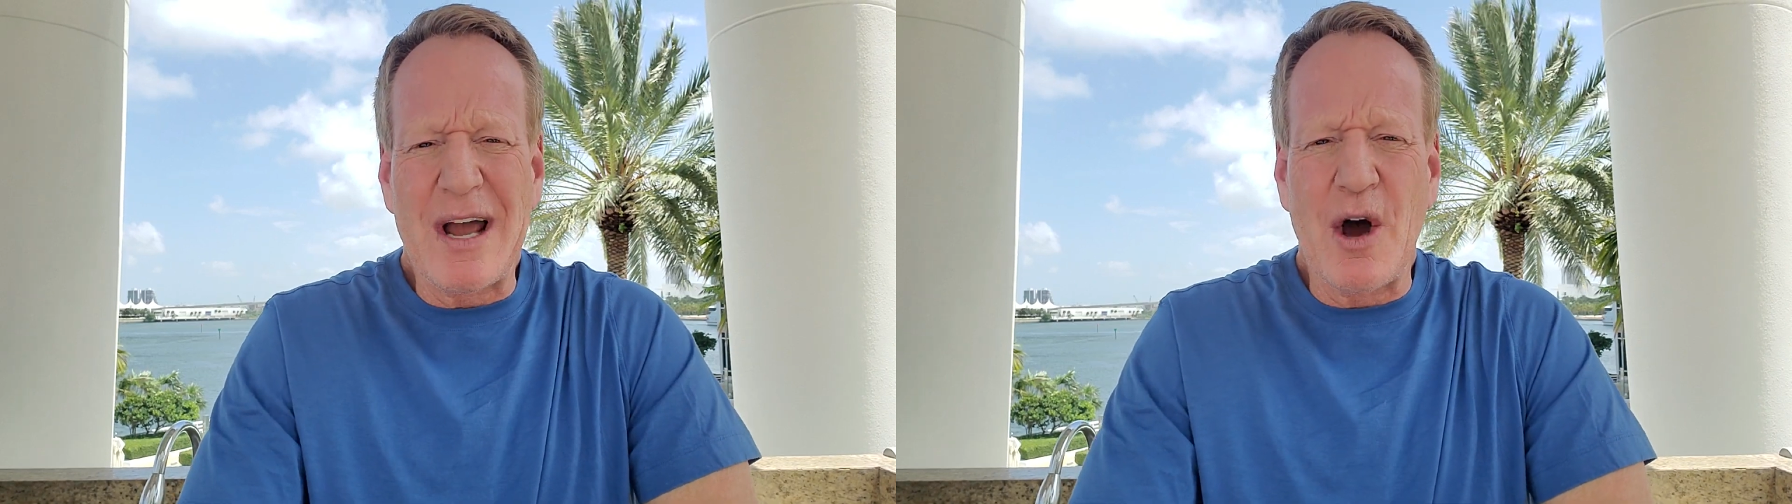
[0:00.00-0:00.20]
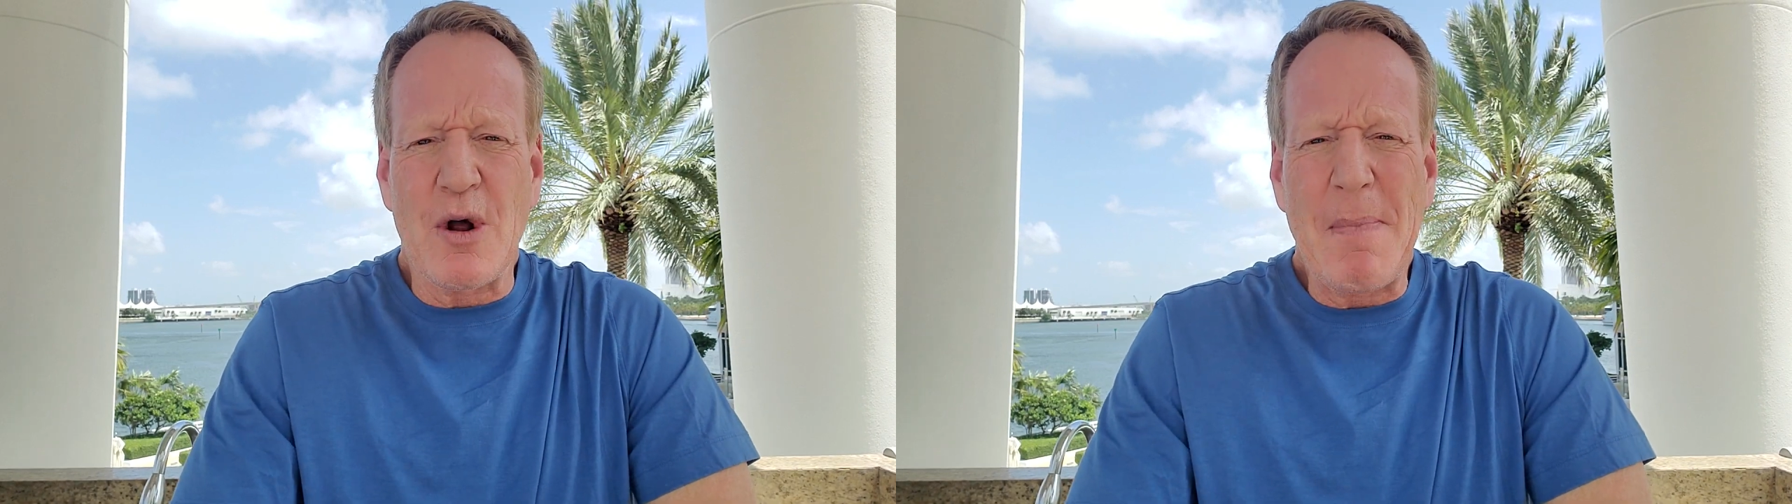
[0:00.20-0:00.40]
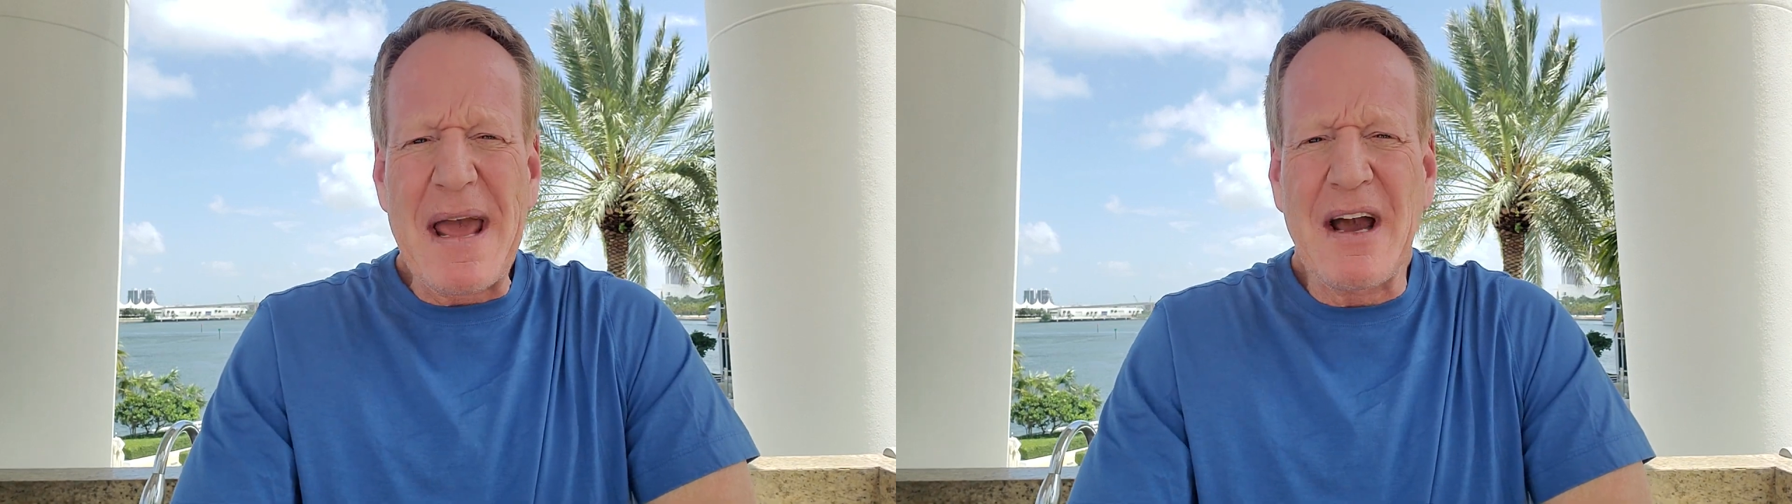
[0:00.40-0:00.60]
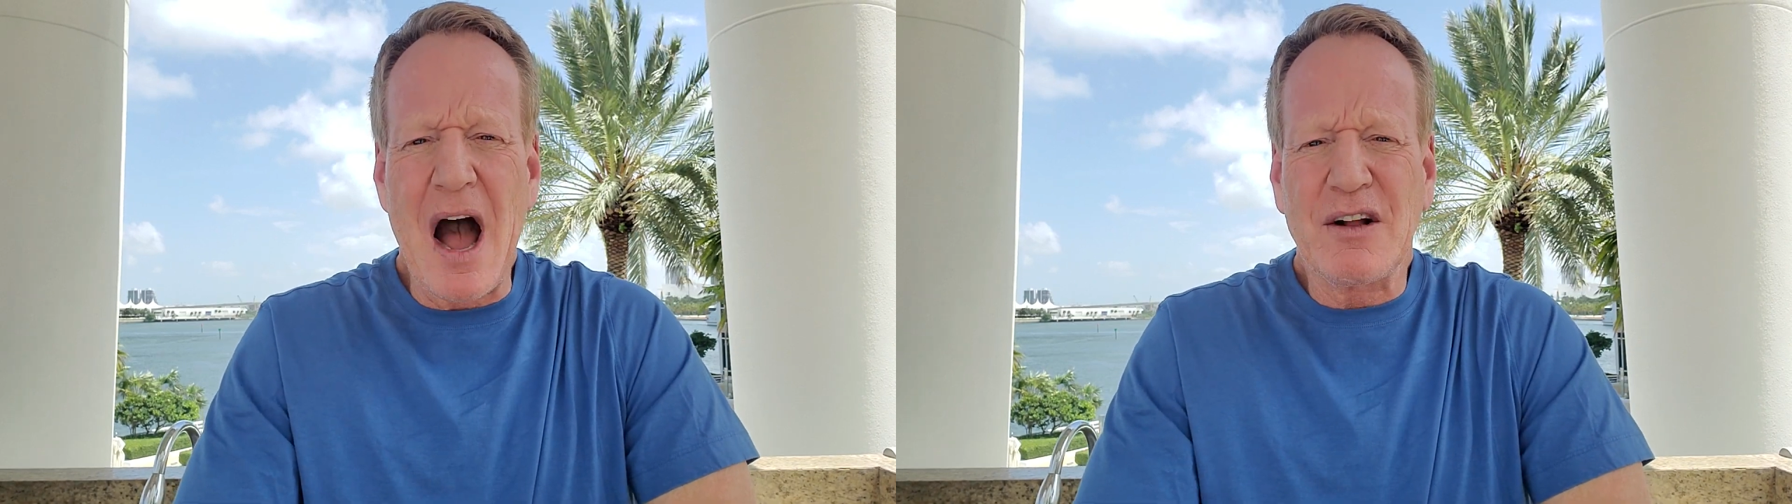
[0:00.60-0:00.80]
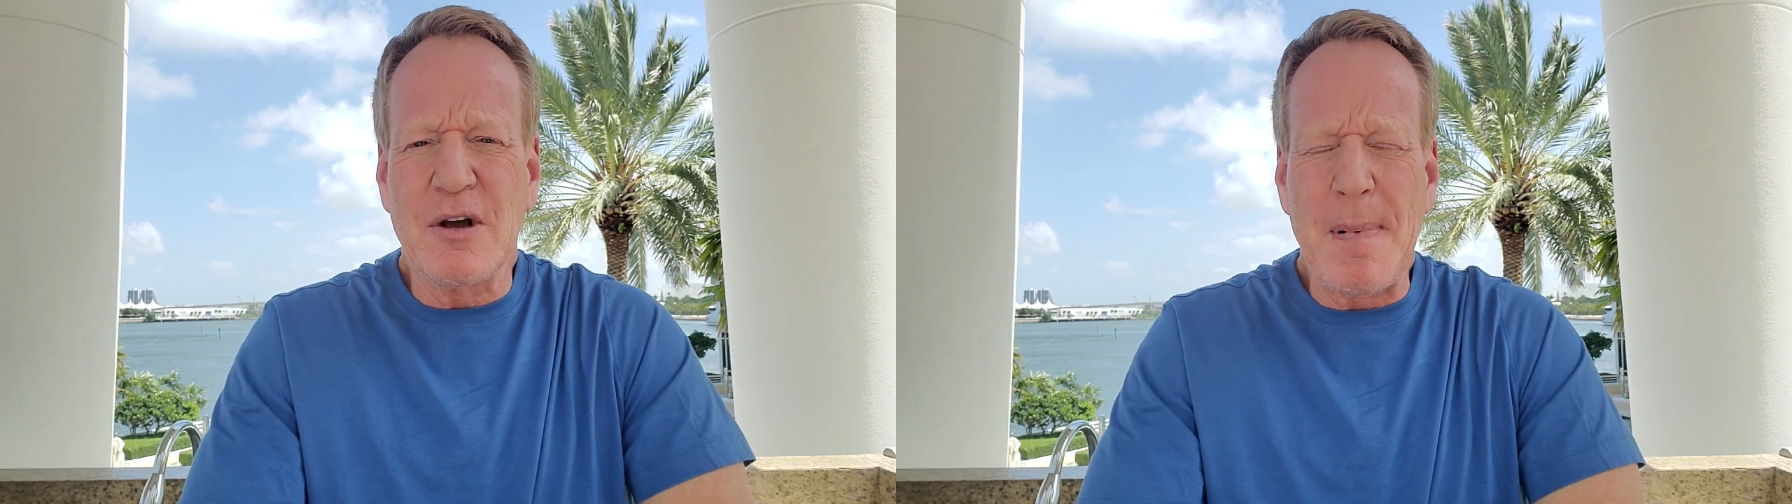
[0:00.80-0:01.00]
I go to
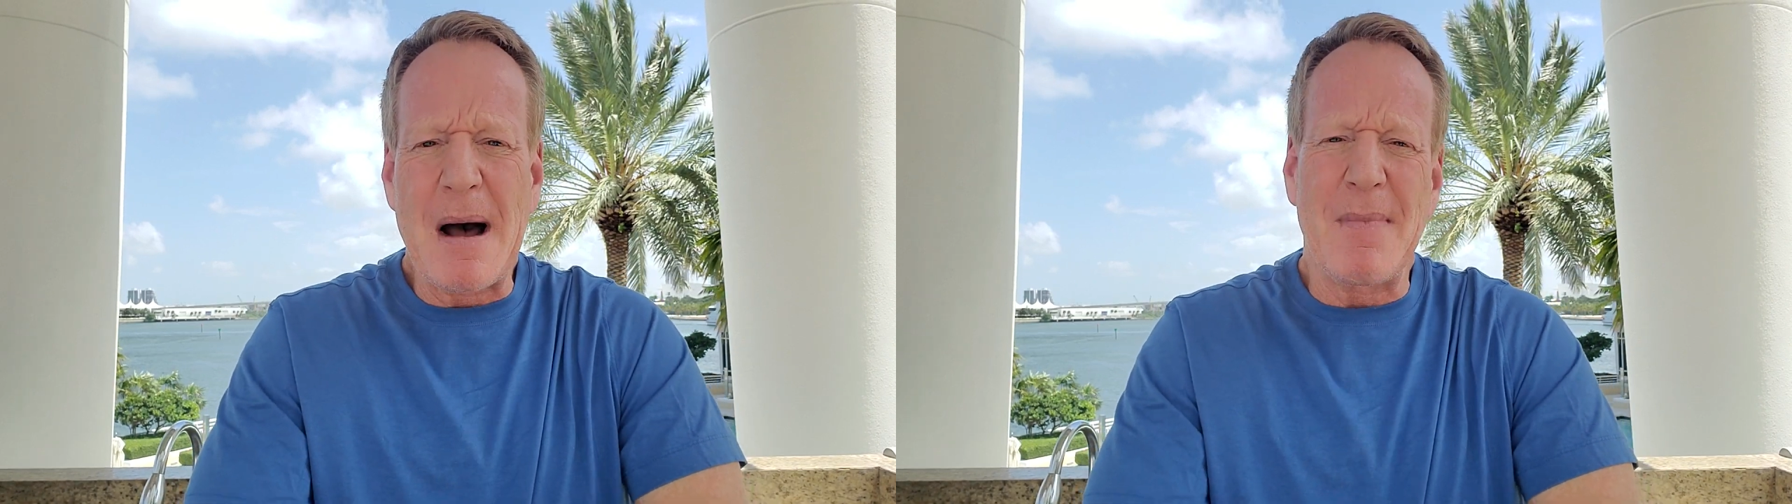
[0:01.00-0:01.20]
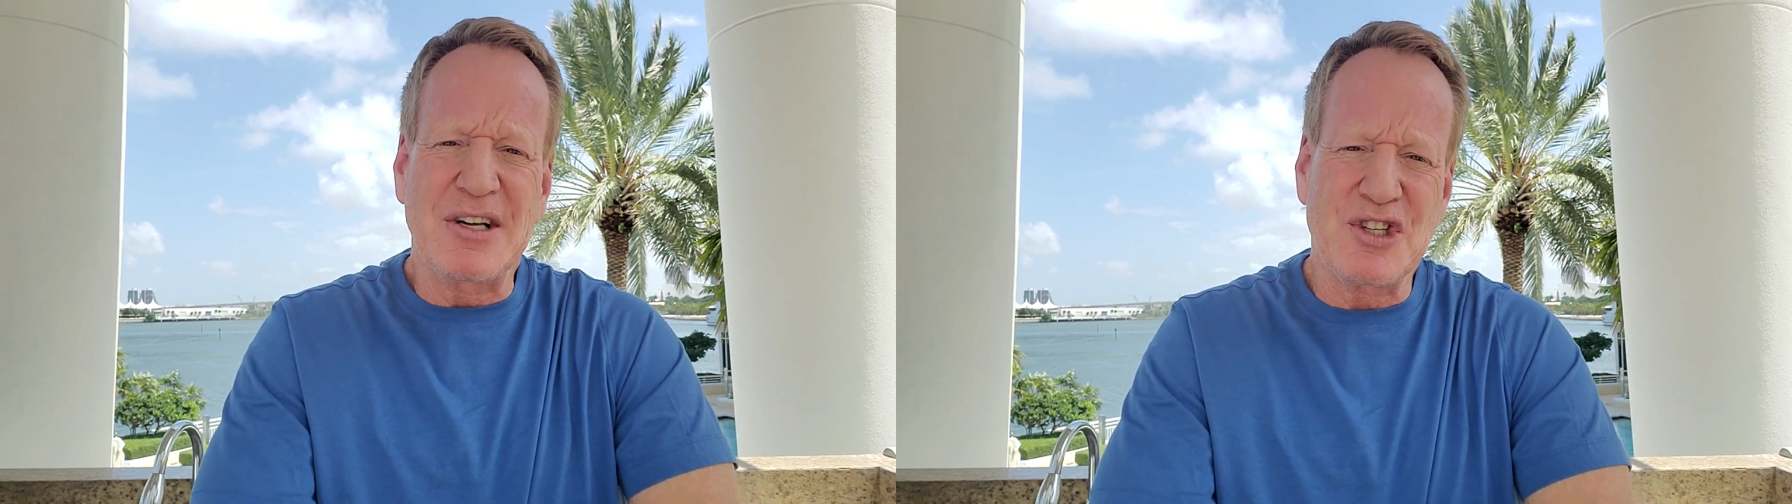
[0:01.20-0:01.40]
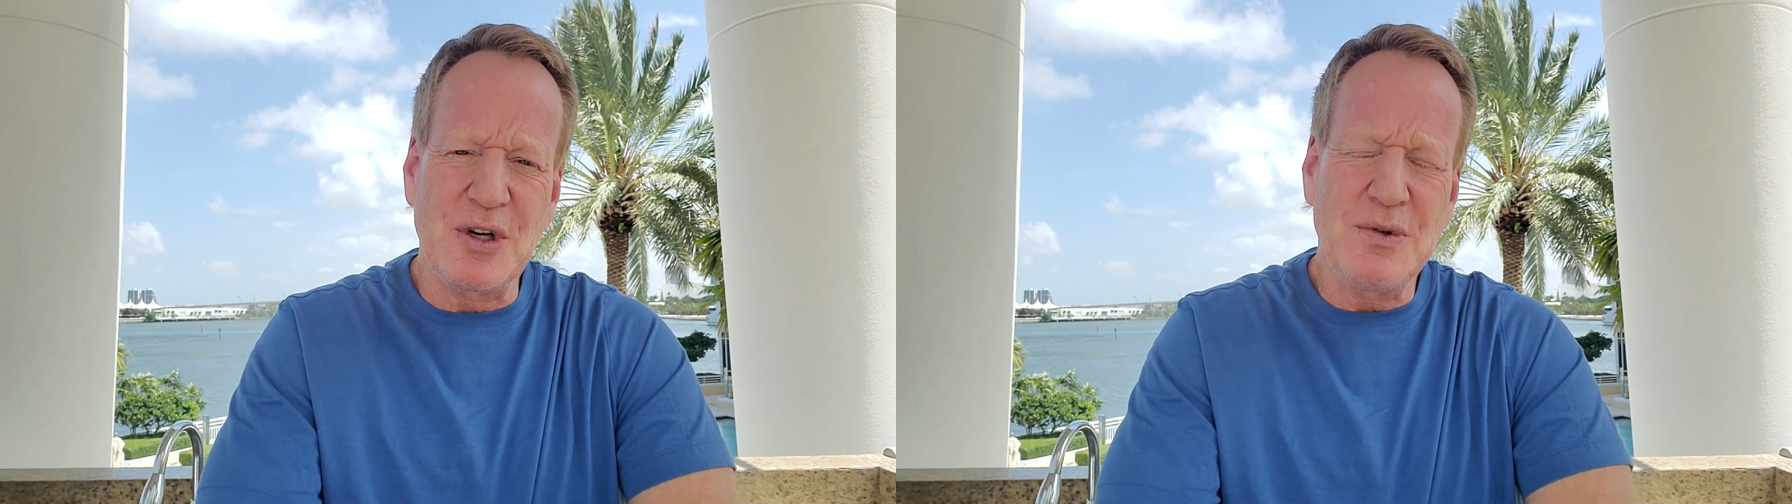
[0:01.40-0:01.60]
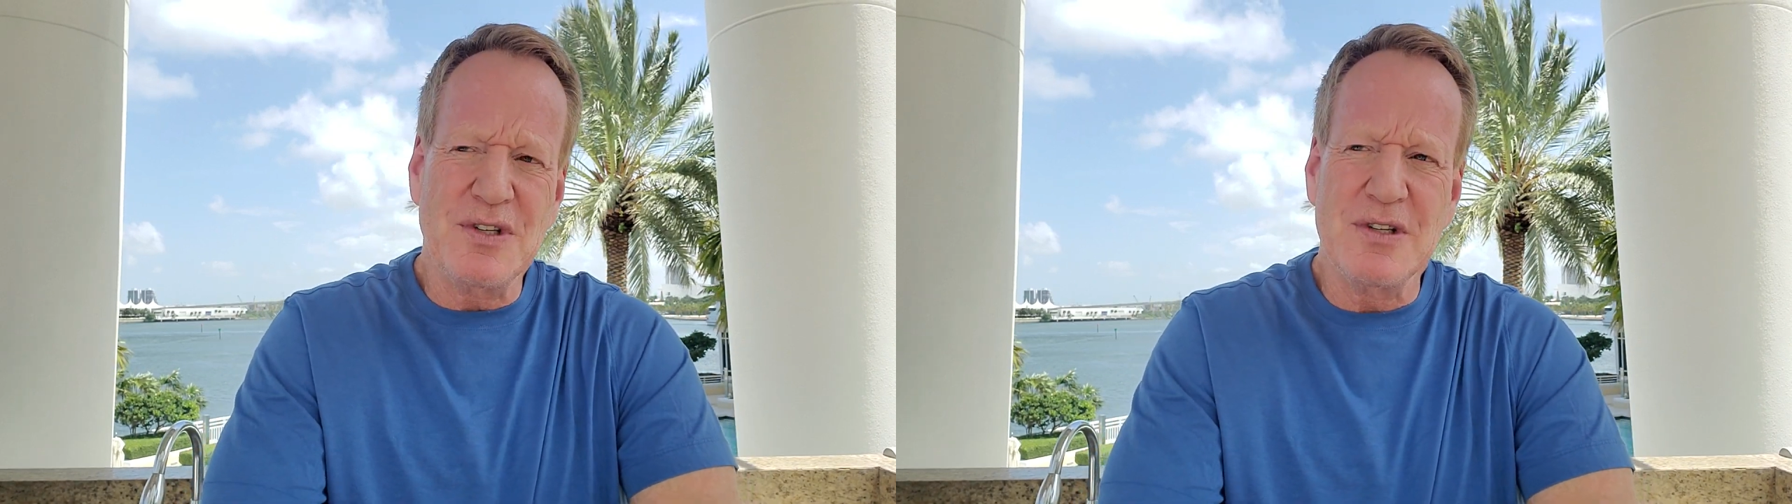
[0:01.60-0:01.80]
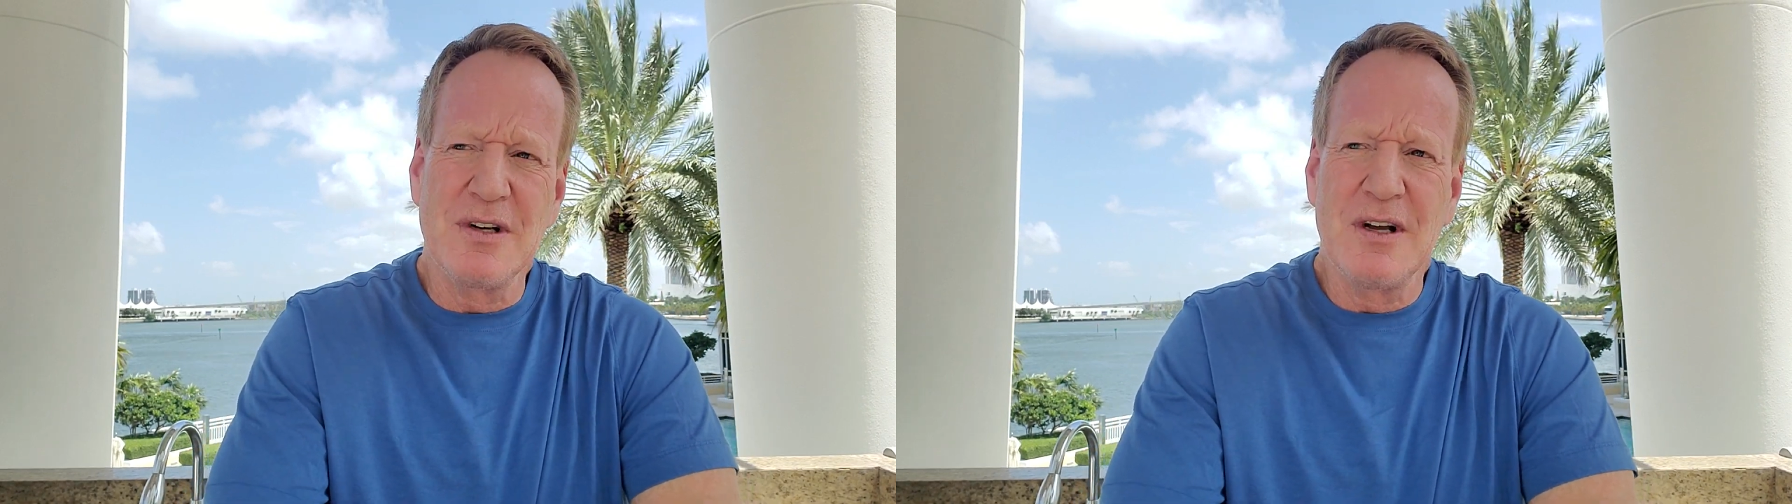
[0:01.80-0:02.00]
Bangkok to buy my
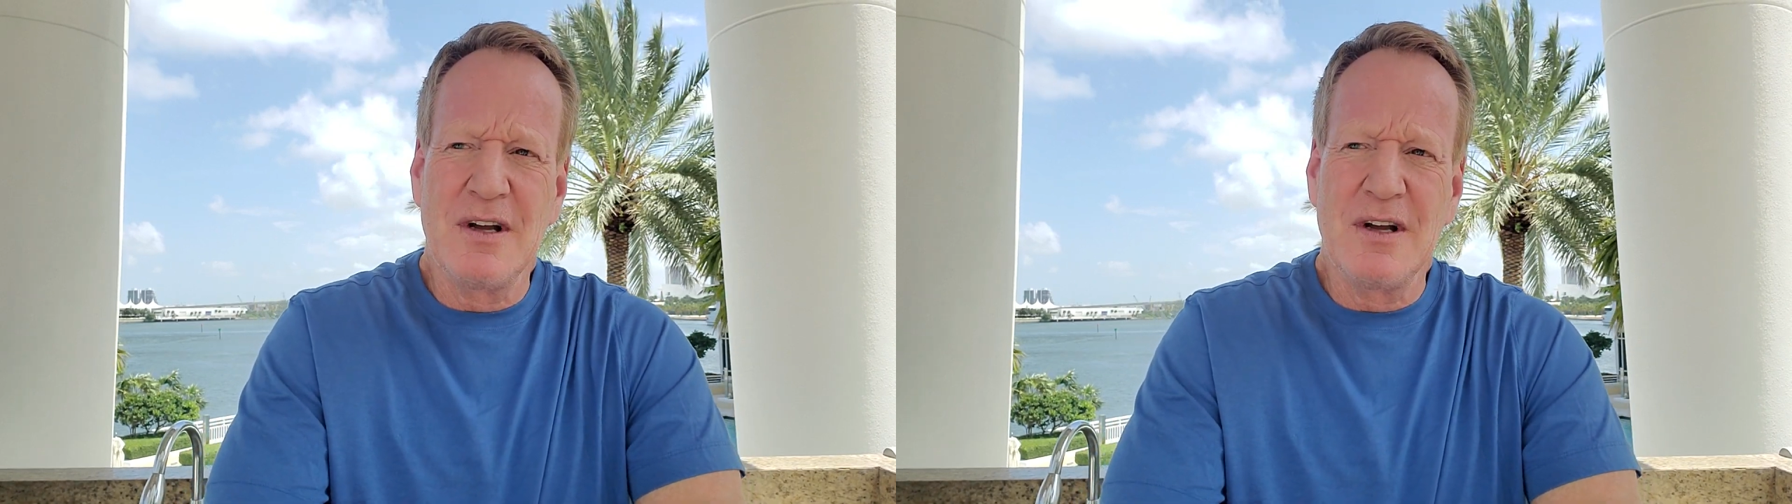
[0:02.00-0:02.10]
suits.